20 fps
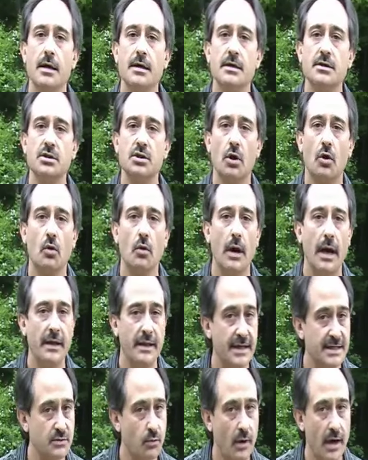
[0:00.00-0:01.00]
So
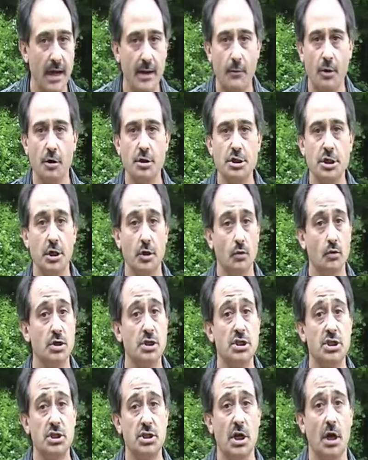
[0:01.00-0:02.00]
that's why I'm urging you,
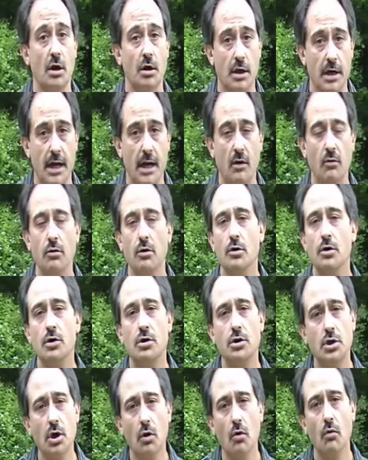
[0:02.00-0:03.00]
start now.
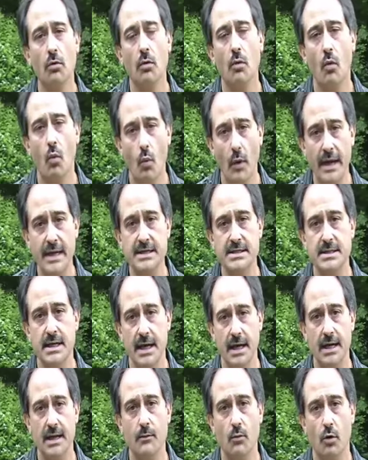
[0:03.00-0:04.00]
Don't waste
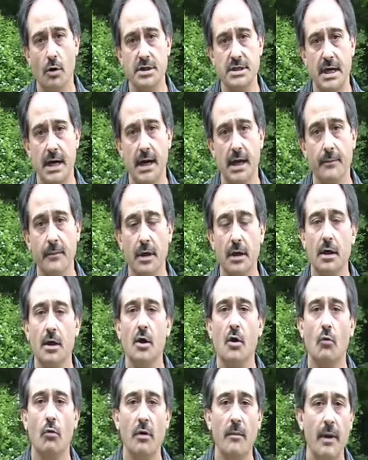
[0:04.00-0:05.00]
any more time.
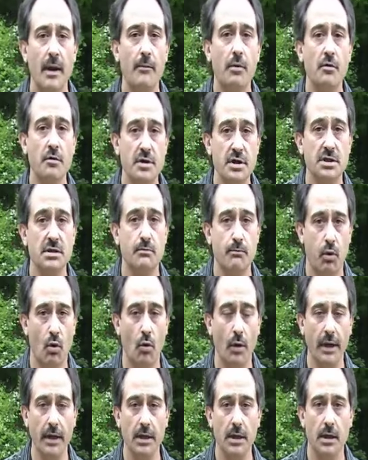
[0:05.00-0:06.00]
Remember this
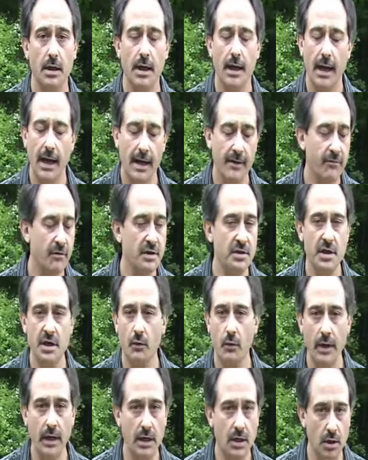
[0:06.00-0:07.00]
point. Everything
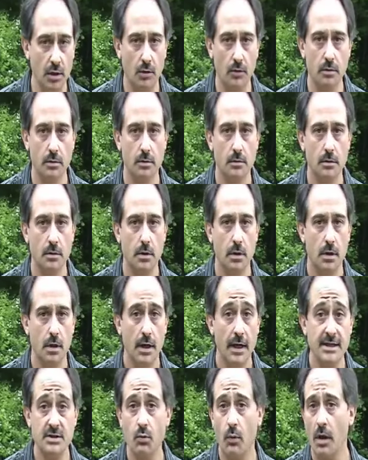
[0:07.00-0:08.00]
we do,
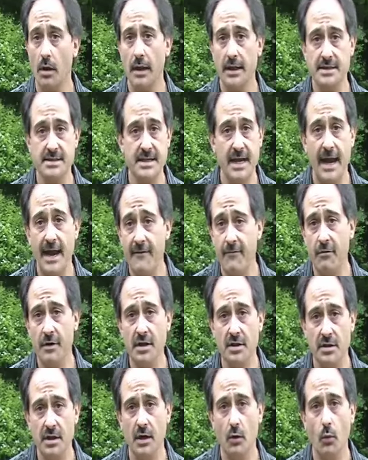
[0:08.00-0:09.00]
as well as
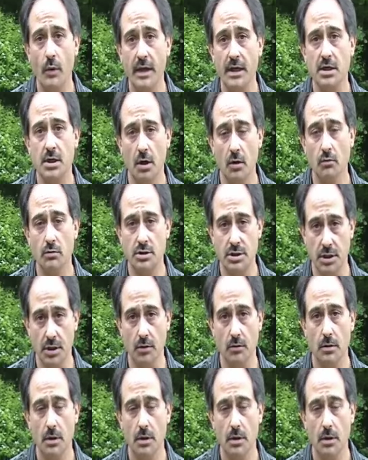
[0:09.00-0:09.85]
everything we don't do,